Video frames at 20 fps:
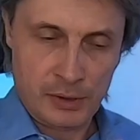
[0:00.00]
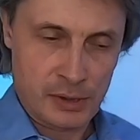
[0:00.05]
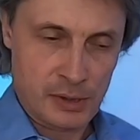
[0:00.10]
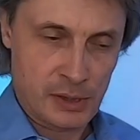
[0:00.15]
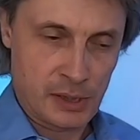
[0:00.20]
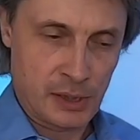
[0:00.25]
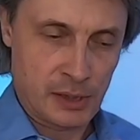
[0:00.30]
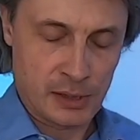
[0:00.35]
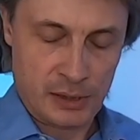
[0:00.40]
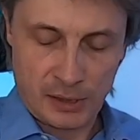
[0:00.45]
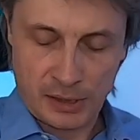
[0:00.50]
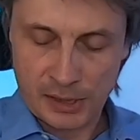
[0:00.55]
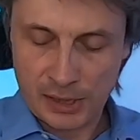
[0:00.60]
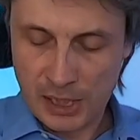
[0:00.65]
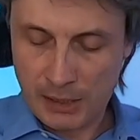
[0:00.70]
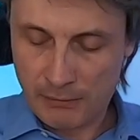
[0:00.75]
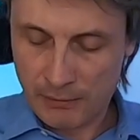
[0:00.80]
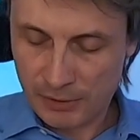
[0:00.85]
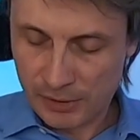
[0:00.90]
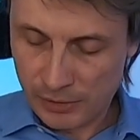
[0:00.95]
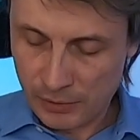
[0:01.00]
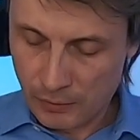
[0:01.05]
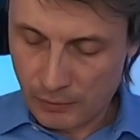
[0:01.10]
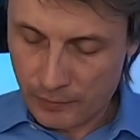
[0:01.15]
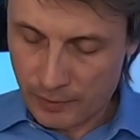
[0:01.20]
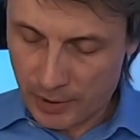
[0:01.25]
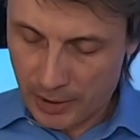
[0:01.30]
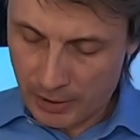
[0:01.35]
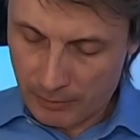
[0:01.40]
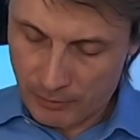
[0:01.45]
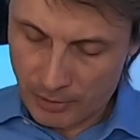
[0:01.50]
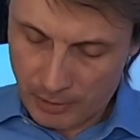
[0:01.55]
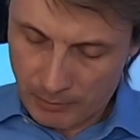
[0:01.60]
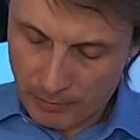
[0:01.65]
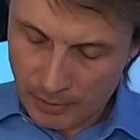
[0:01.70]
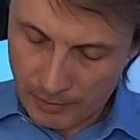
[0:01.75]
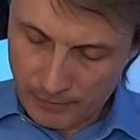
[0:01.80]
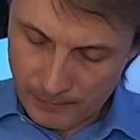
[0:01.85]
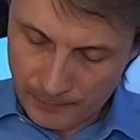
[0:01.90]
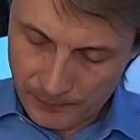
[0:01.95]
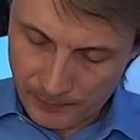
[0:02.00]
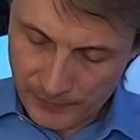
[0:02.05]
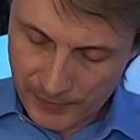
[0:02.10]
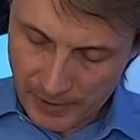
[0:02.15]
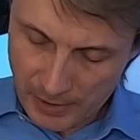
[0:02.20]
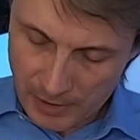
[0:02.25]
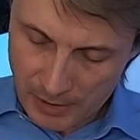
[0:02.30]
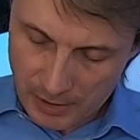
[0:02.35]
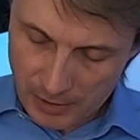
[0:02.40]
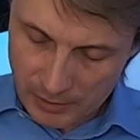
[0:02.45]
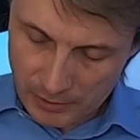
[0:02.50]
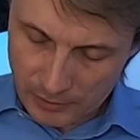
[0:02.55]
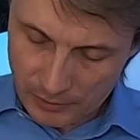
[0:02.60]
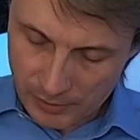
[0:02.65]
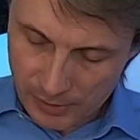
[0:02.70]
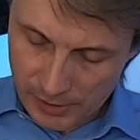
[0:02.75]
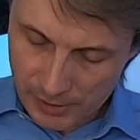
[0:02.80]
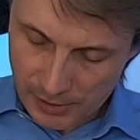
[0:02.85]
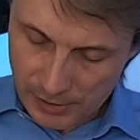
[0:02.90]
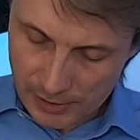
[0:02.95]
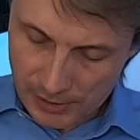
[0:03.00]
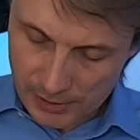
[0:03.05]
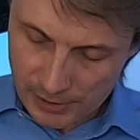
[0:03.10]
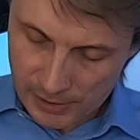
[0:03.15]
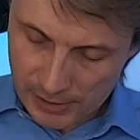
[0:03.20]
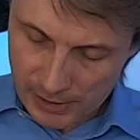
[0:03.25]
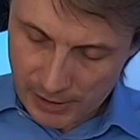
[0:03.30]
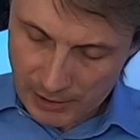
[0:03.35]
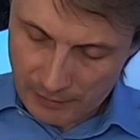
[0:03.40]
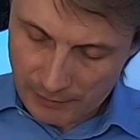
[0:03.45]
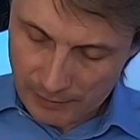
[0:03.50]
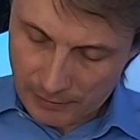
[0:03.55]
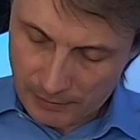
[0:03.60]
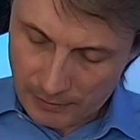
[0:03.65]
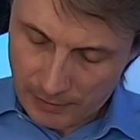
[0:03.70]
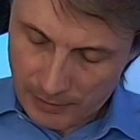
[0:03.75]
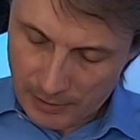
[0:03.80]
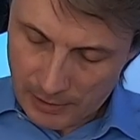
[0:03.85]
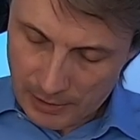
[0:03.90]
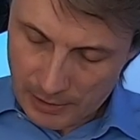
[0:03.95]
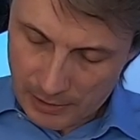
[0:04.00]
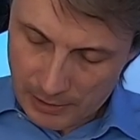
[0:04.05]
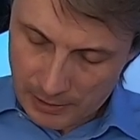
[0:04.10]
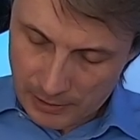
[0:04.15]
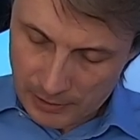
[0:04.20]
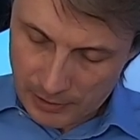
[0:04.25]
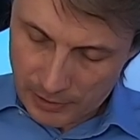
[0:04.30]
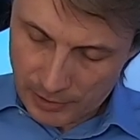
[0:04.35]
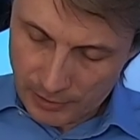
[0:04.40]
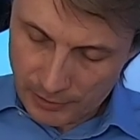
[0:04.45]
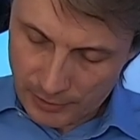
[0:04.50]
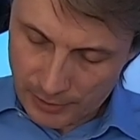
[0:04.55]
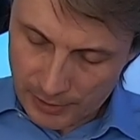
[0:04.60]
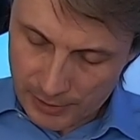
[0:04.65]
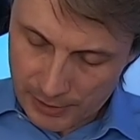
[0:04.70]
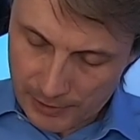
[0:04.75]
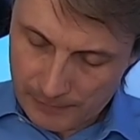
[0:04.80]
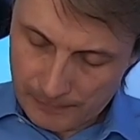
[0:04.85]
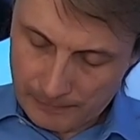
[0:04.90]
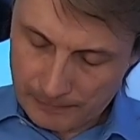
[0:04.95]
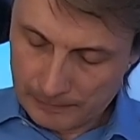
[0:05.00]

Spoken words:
67 so far, I remember, to 67 degrees.